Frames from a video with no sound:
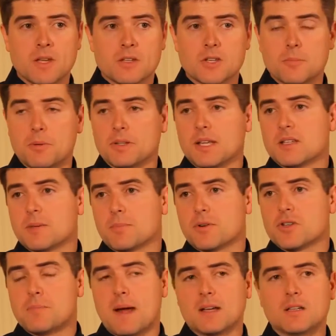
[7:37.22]
So, to put things in
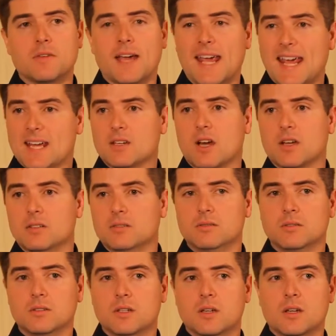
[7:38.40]
perspective, a handgun
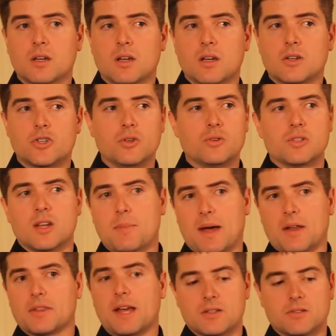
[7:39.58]
shoots at
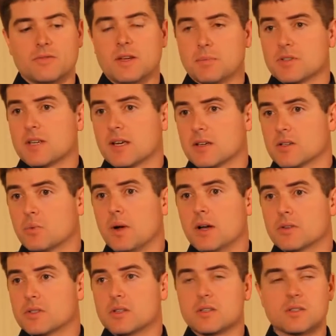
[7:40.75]
about 1,000 feet per second as
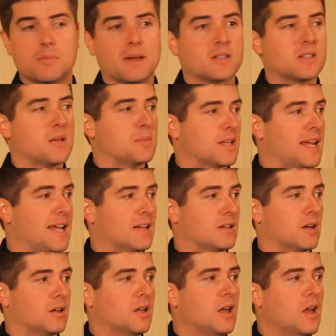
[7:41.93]
well. So this is about the same as a
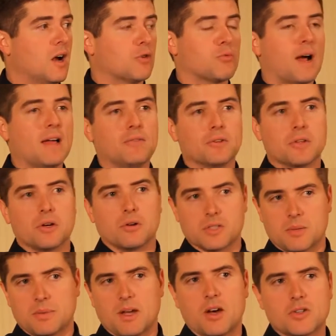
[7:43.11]
handgun. A rifle, though,
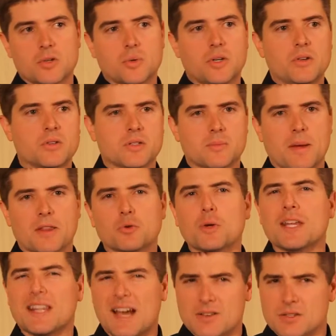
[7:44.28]
something a hunter would use, is about
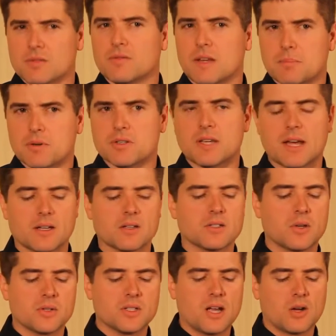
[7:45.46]
3,000 feet per second.
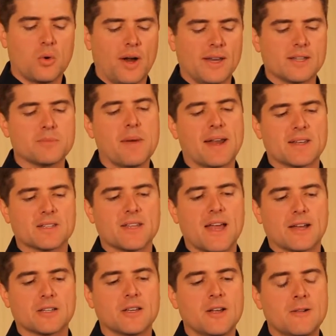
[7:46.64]
So it's not quite as bad as
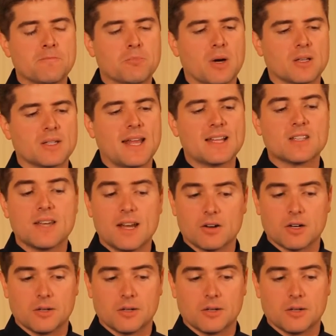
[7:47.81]
that, but that's an air